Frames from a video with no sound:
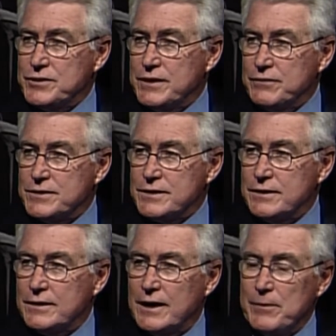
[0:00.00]

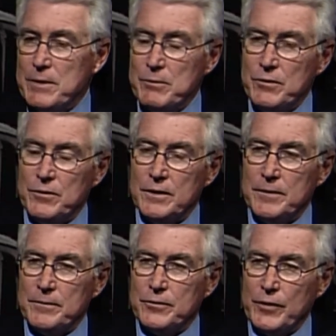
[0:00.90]
Stevenson. And I
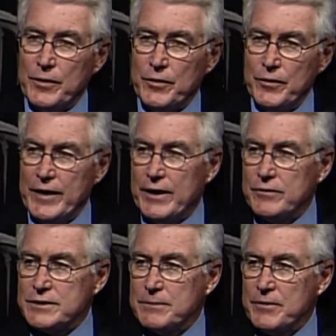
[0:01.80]
remember during the noon
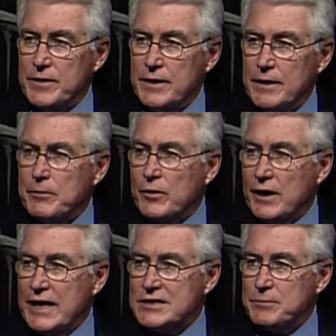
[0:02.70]
hour, some of the
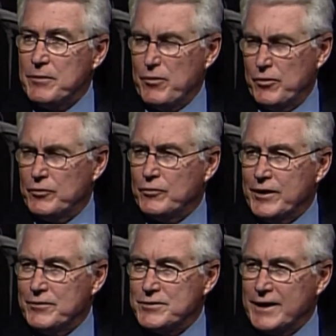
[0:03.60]
upperclassmen, the third
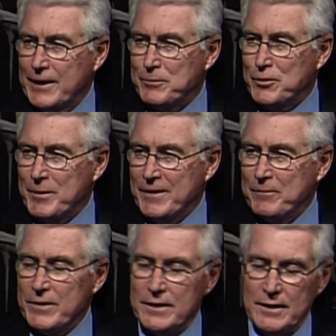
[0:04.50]
graders, came to me
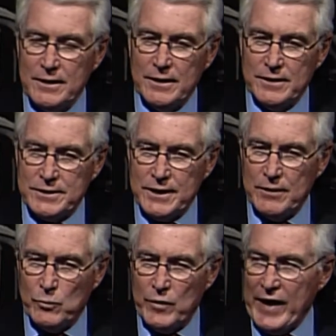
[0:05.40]
and
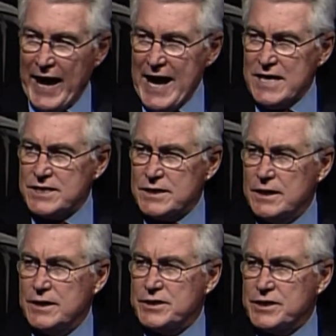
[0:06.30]
said, when they asked,
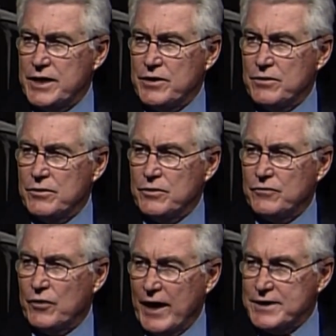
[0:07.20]
say you're
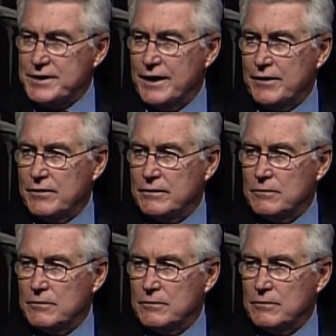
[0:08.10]
for Eisenhower.